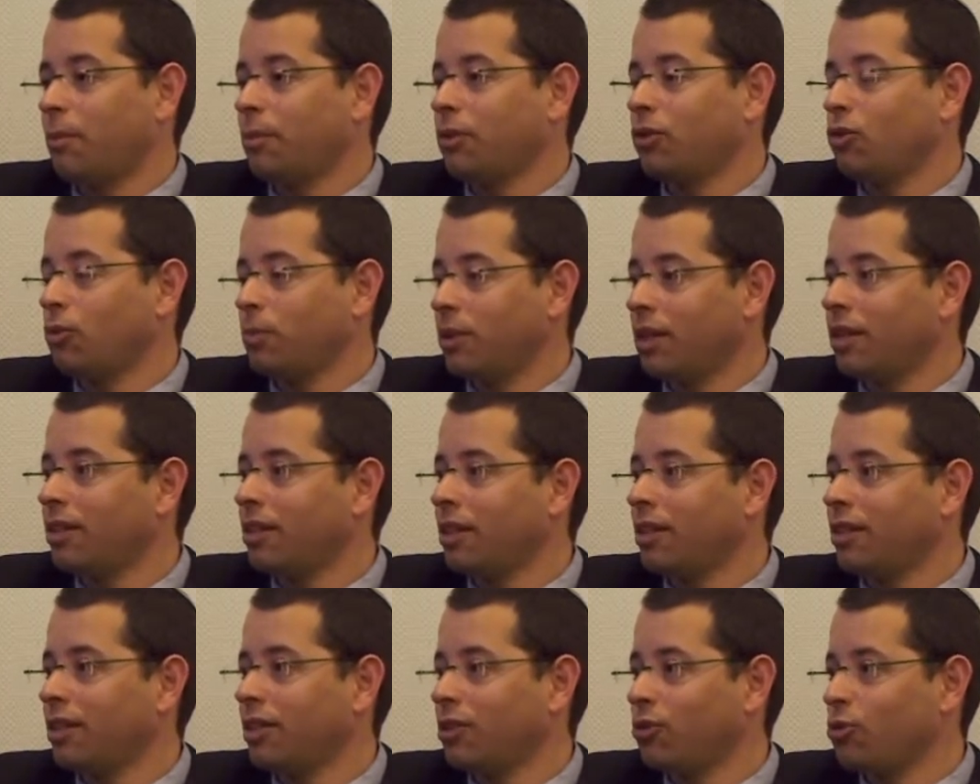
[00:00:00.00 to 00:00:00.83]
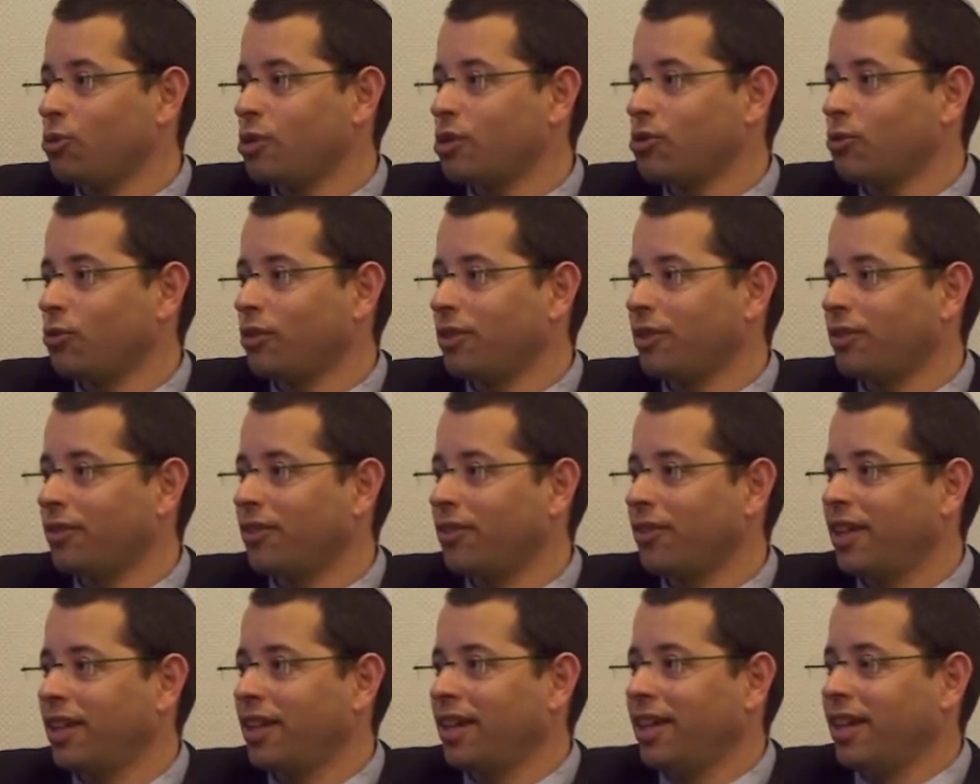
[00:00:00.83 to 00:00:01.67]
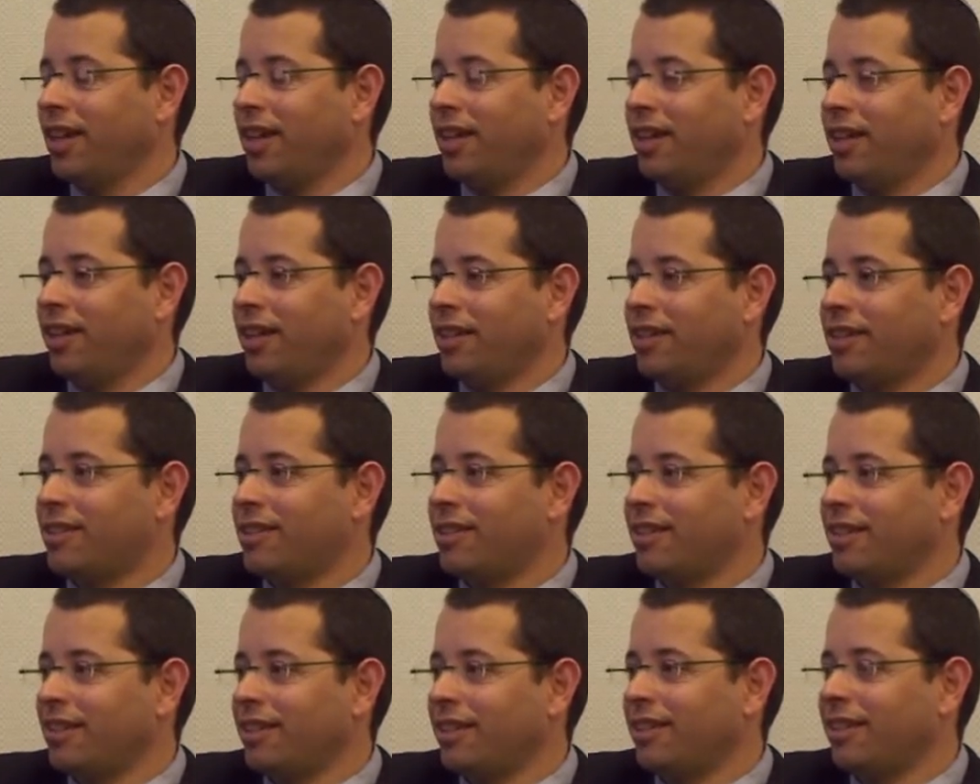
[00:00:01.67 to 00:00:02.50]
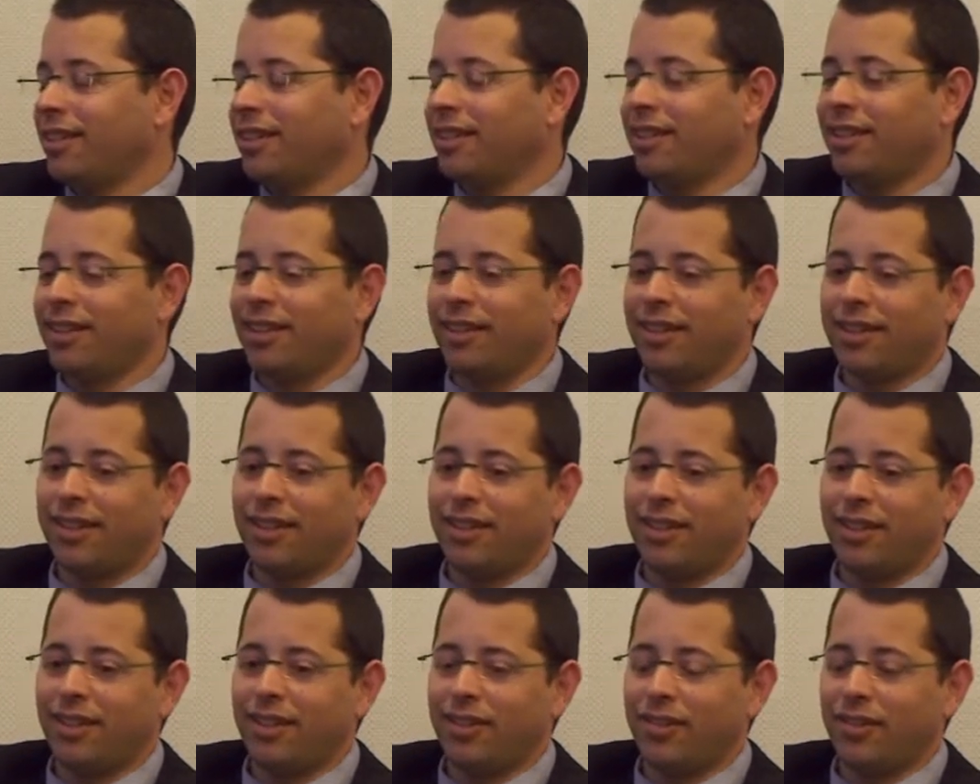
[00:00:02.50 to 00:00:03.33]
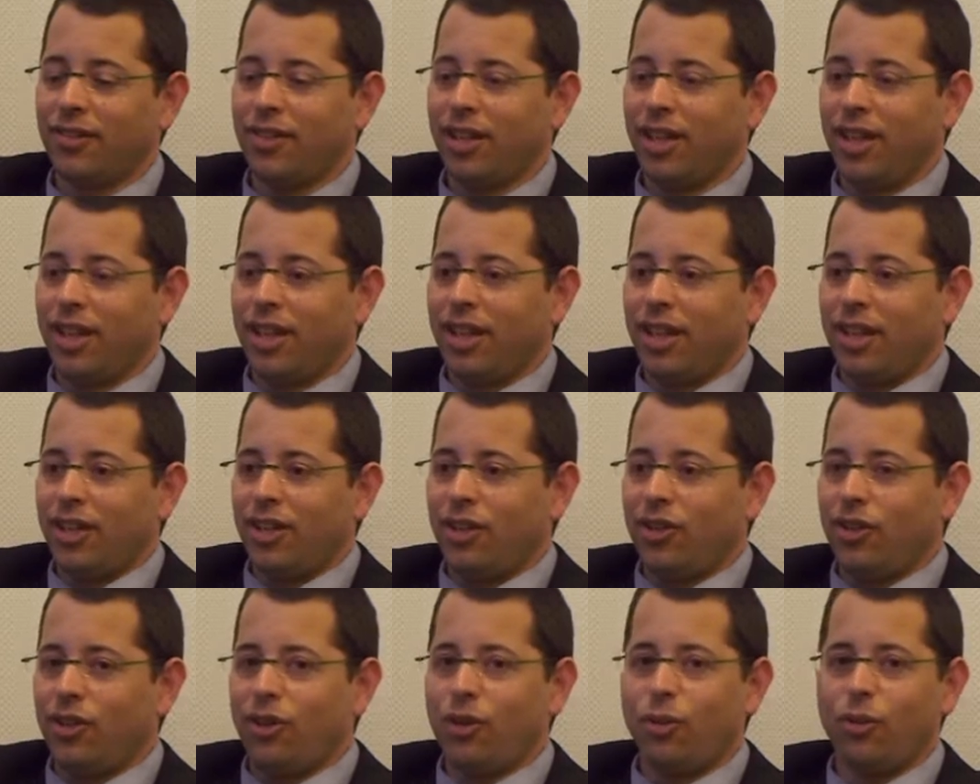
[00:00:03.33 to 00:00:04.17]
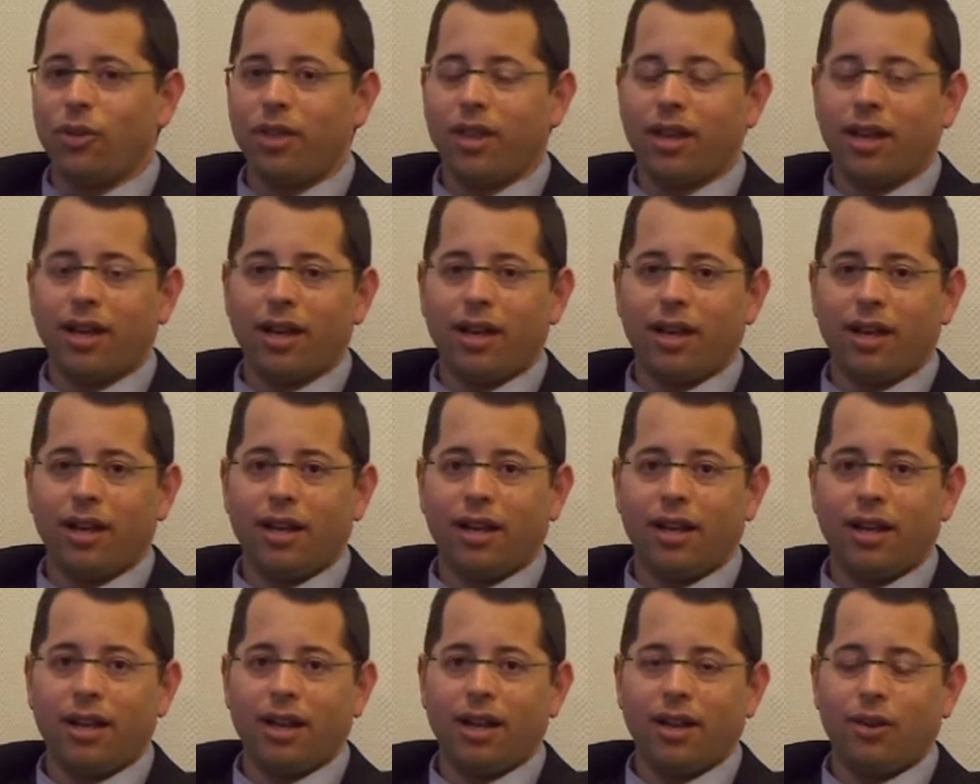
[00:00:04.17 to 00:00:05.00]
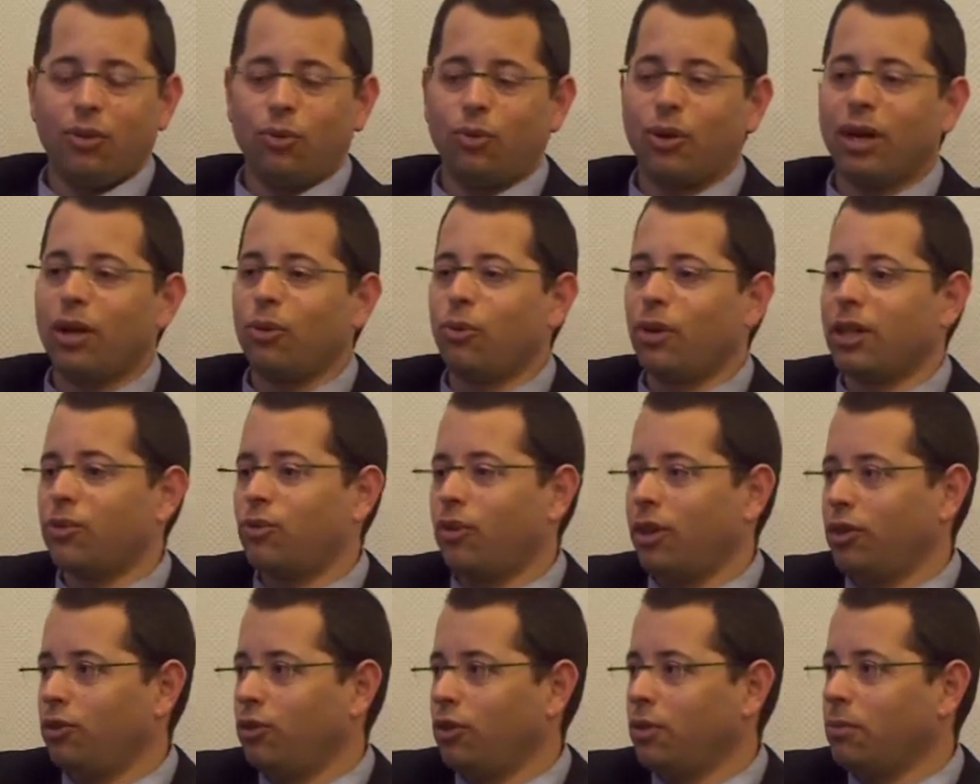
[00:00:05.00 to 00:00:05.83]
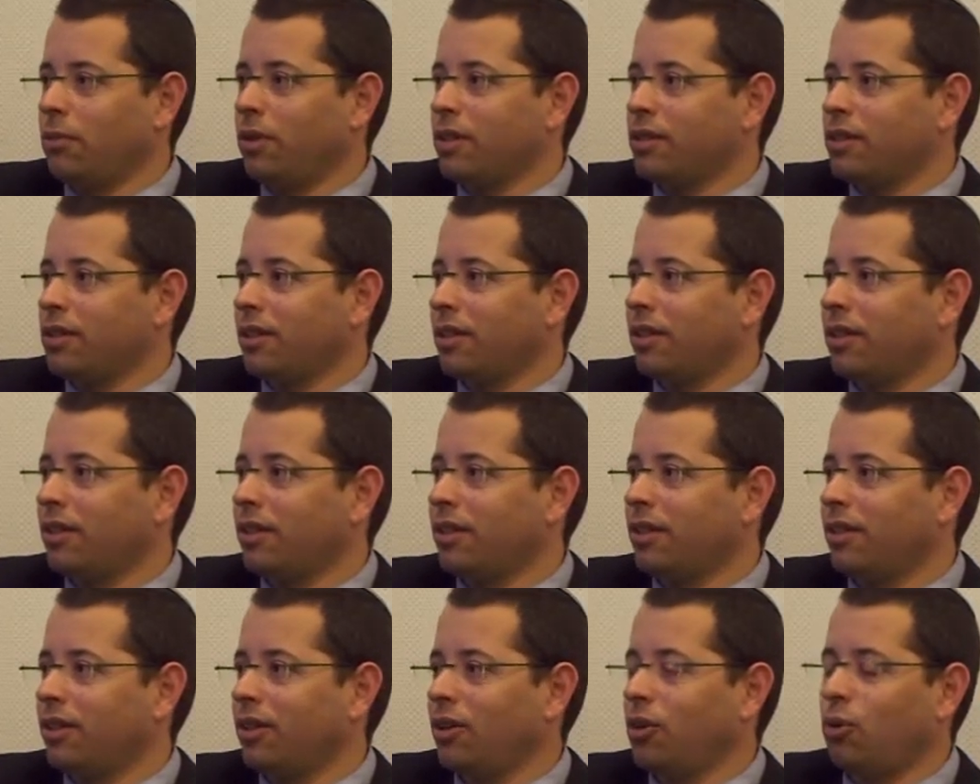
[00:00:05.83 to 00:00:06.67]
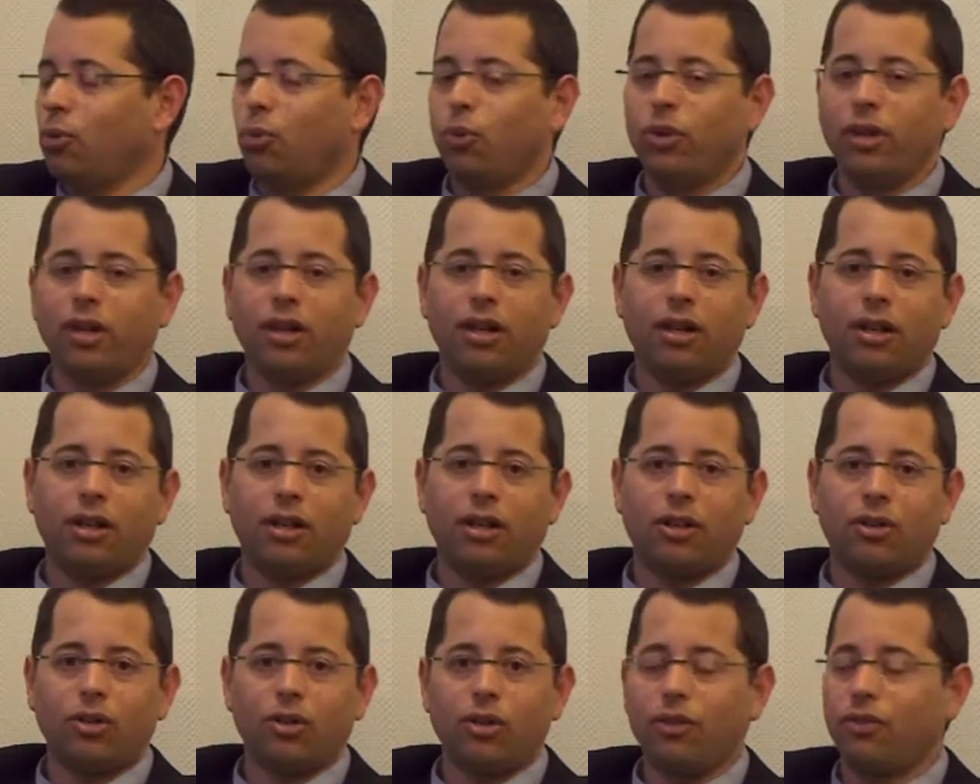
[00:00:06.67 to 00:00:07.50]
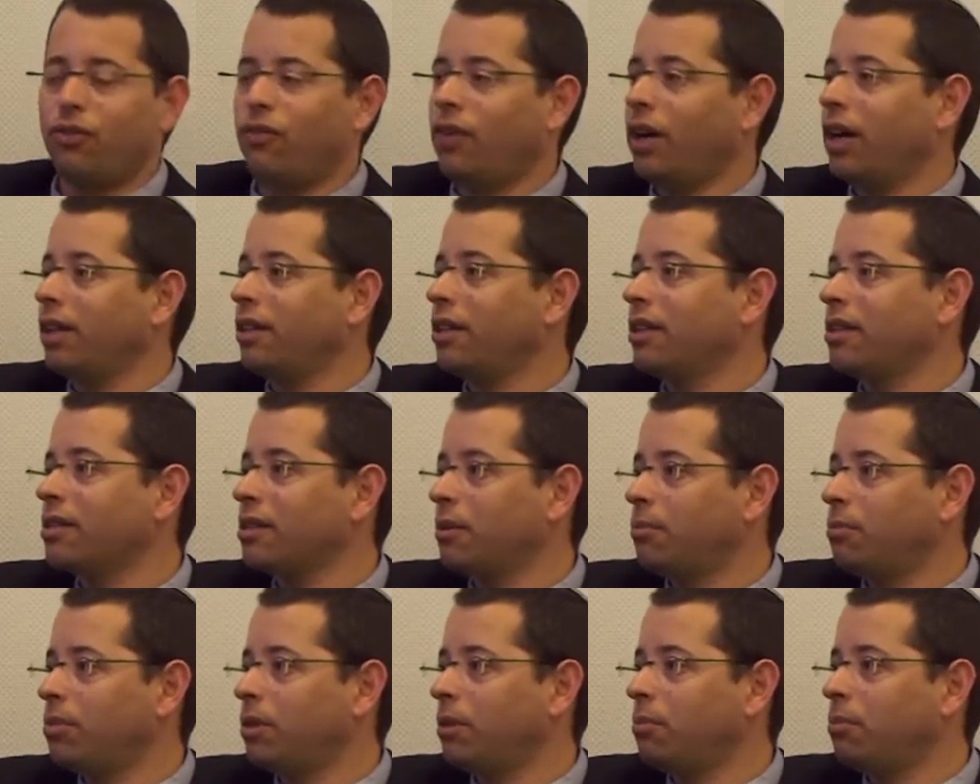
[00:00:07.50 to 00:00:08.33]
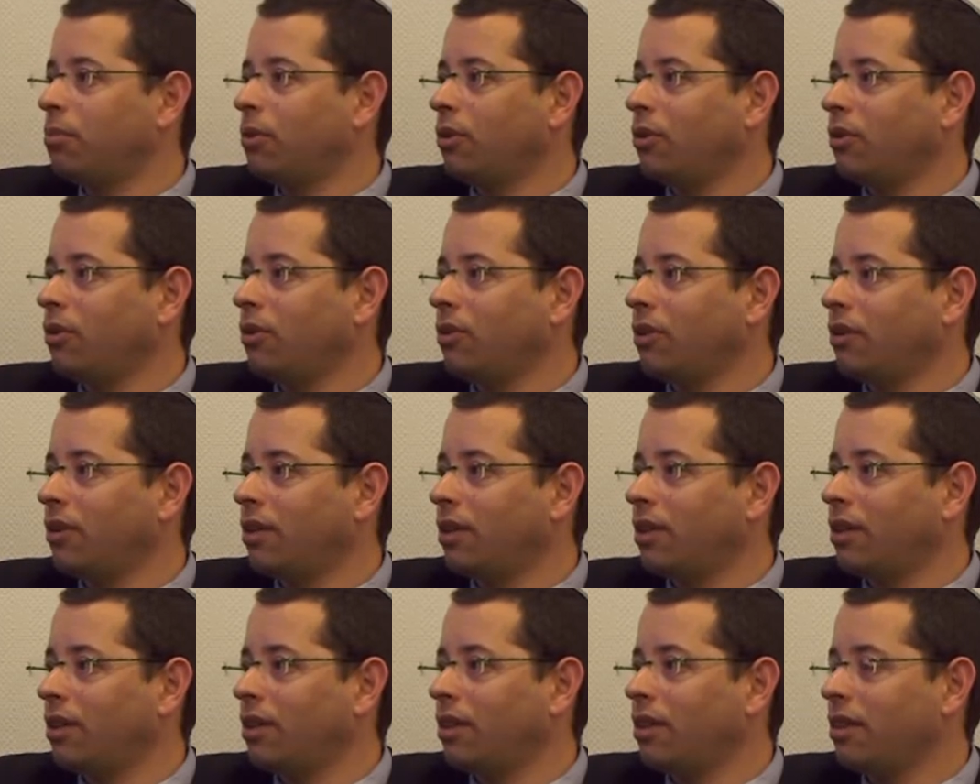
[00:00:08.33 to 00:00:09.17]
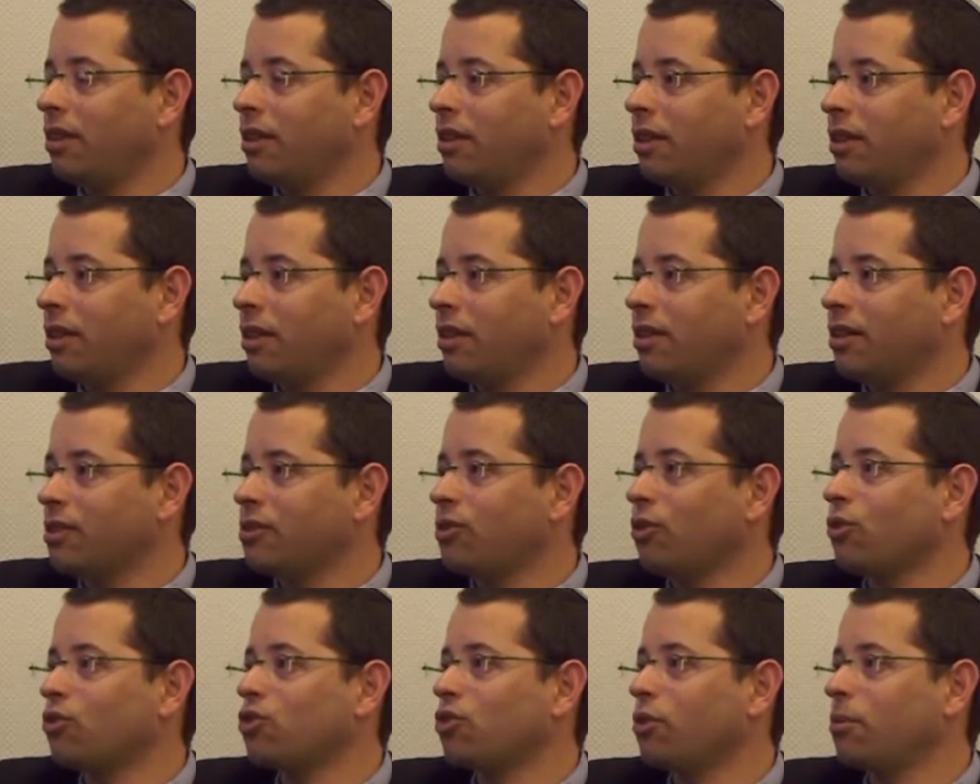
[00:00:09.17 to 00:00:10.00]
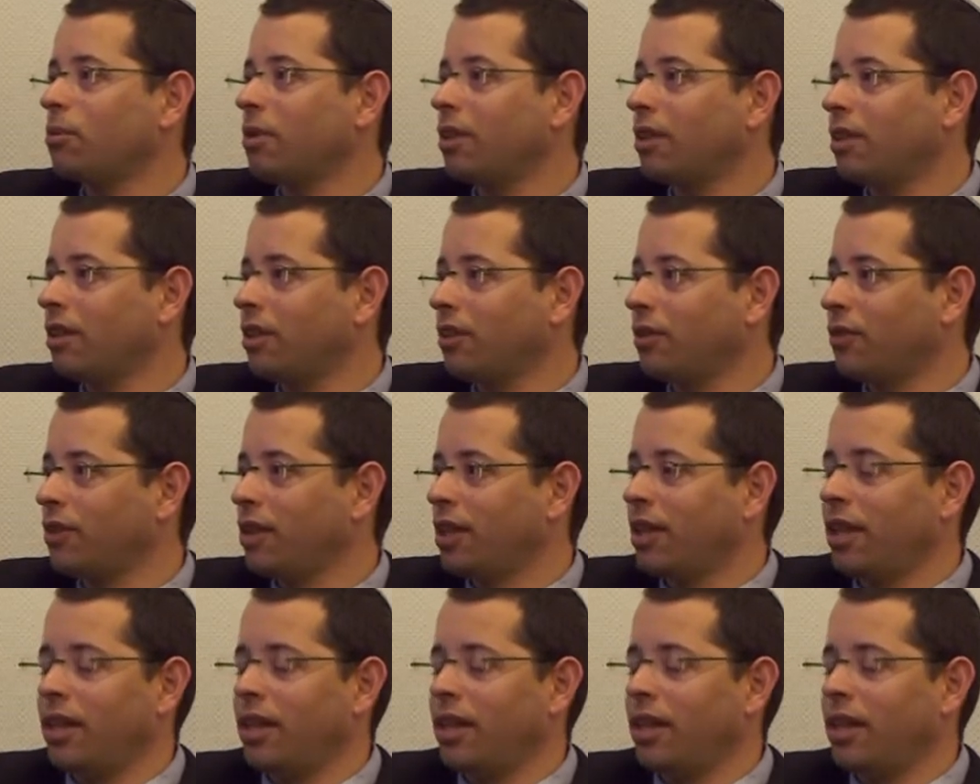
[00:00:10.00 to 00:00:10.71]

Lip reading: coming to make an aliyah to Israel. It's you know the what we are doing basically. We are finding the people in the social media.